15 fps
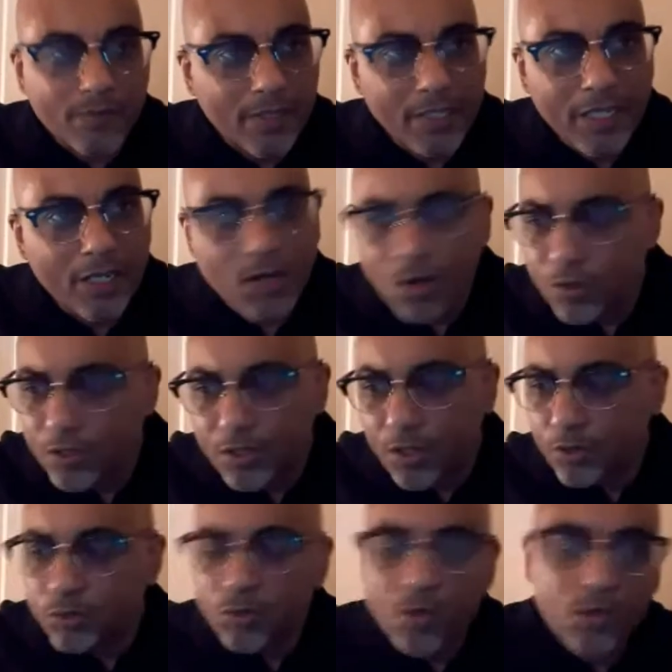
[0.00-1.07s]
He ain't go to
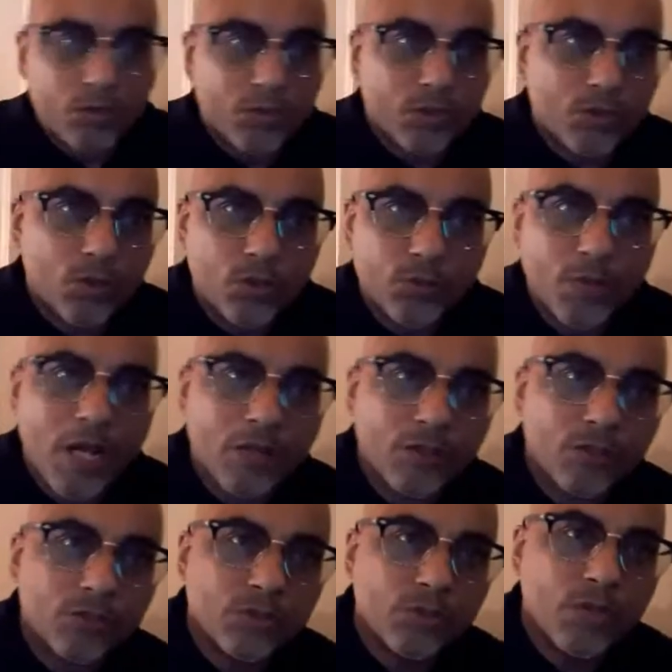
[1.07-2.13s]
those grocery stores without
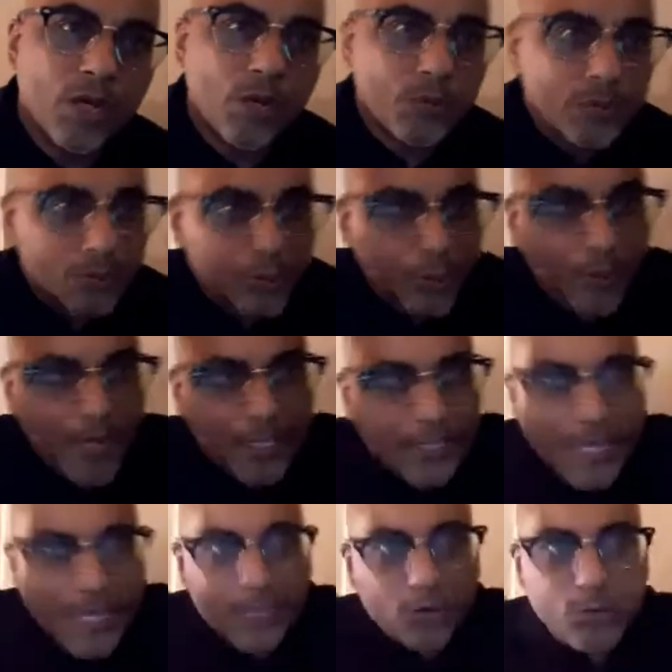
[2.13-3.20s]
no suit on with them spikes. He
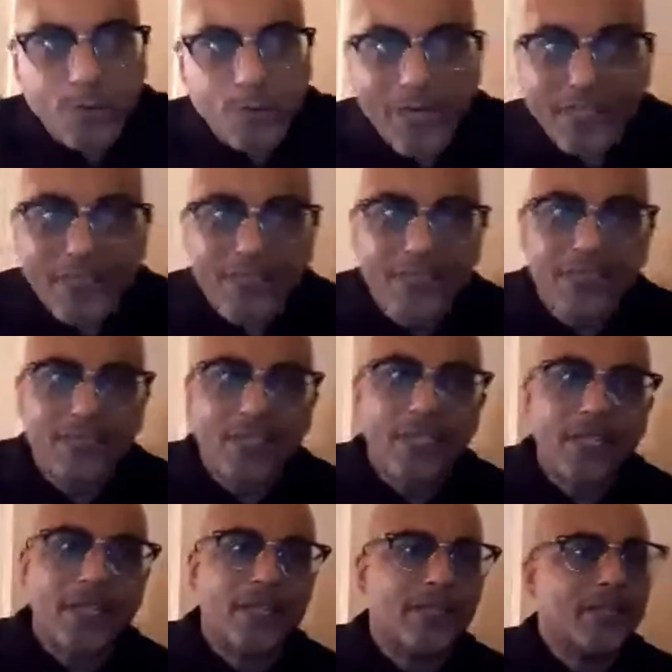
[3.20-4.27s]
ain't had no spikes in his
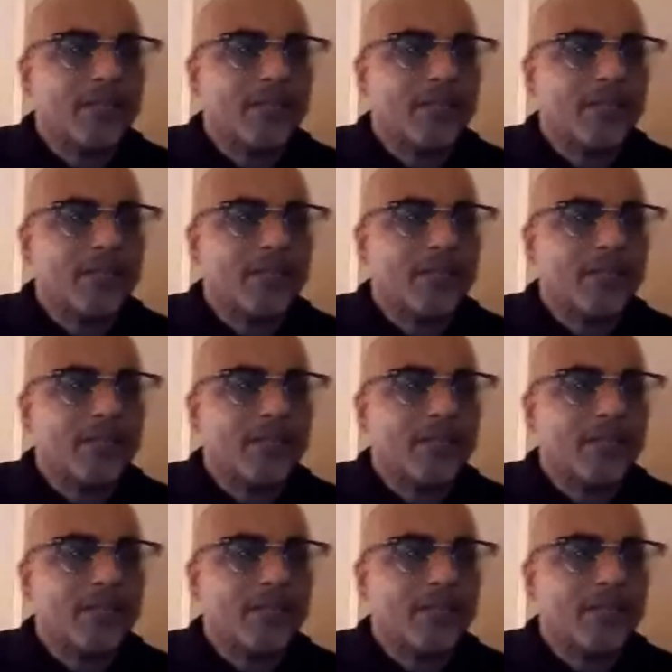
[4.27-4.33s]
head.